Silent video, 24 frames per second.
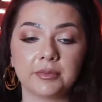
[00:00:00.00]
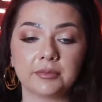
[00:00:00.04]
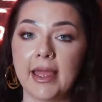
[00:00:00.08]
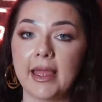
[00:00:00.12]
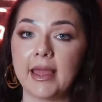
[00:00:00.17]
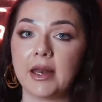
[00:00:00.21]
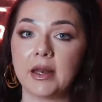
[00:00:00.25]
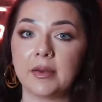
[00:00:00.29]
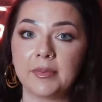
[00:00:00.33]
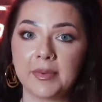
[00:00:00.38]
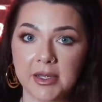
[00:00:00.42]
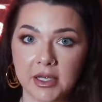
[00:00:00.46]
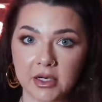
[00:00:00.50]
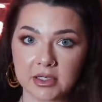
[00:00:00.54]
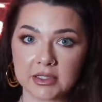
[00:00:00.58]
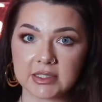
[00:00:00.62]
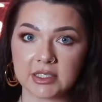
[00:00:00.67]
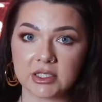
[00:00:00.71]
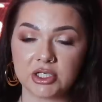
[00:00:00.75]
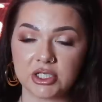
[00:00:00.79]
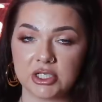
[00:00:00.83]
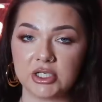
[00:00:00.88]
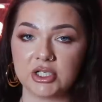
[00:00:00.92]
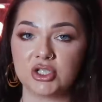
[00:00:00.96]
It appears
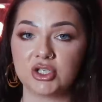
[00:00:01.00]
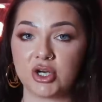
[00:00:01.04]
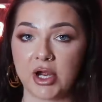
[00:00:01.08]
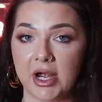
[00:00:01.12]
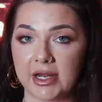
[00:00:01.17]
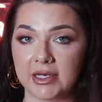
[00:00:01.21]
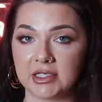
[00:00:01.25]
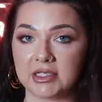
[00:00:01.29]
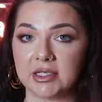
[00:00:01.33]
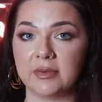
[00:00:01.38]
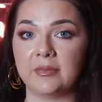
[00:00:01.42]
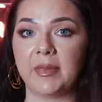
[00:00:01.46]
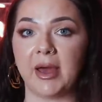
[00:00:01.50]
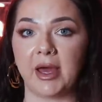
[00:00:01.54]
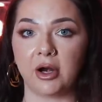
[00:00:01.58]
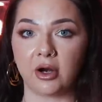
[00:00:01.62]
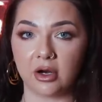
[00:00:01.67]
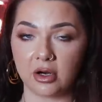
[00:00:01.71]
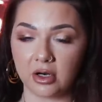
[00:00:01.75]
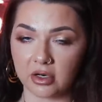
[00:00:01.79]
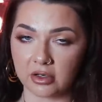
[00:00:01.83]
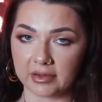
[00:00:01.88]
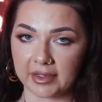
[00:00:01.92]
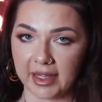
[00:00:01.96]
that she's trying to better
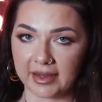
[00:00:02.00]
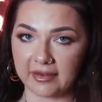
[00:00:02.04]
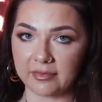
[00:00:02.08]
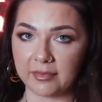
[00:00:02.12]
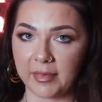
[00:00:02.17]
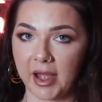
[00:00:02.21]
her life